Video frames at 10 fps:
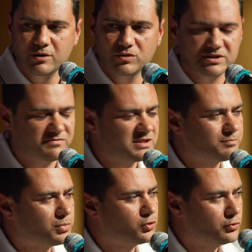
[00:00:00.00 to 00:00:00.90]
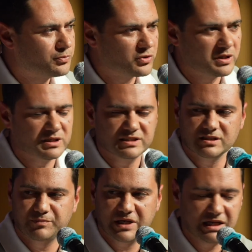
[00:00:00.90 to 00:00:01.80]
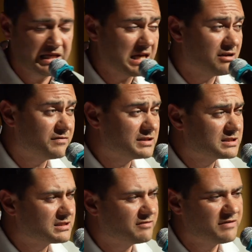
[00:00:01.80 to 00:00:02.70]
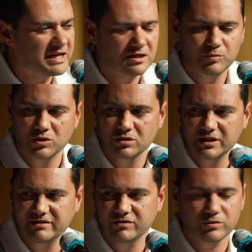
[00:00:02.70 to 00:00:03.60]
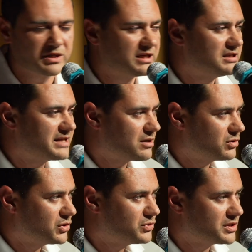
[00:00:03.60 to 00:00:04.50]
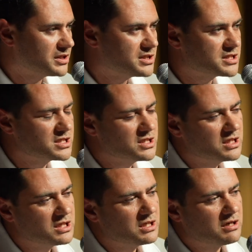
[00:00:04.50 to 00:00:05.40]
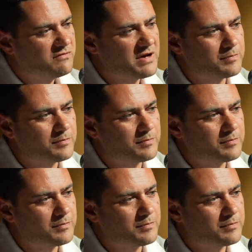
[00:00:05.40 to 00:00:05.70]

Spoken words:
was this blueprint. It's a PDF, it's available, everyone can download it, that